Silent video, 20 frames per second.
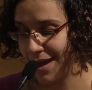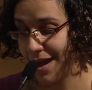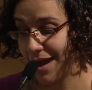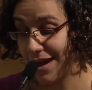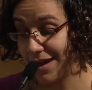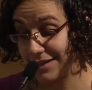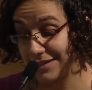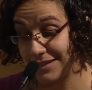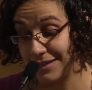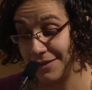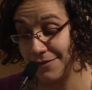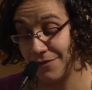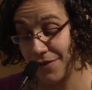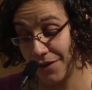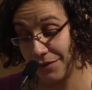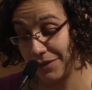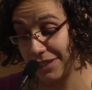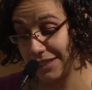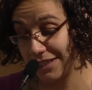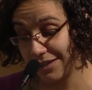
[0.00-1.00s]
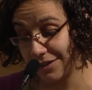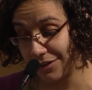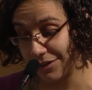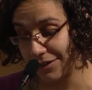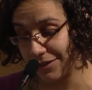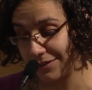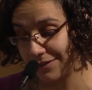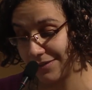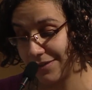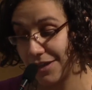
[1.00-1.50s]
I see very
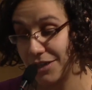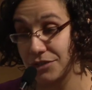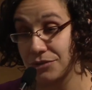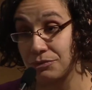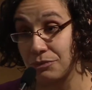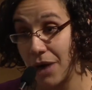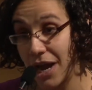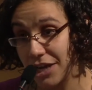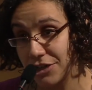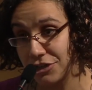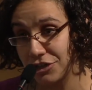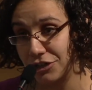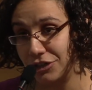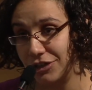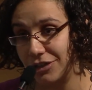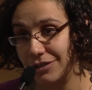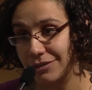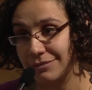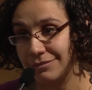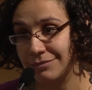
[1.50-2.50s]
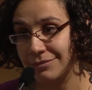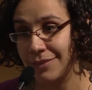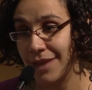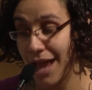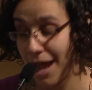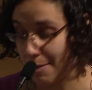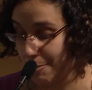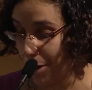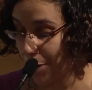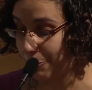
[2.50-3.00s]
little that is rational
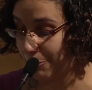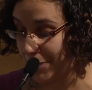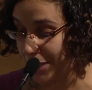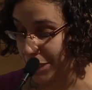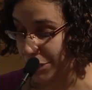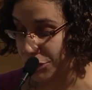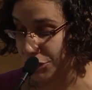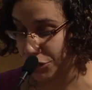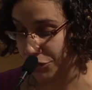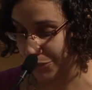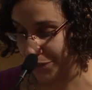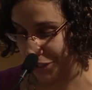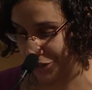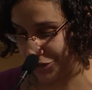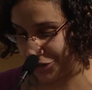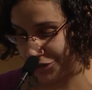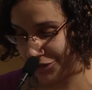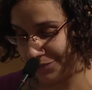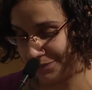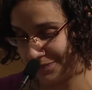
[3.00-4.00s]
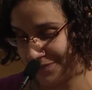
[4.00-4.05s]
about being Jewish,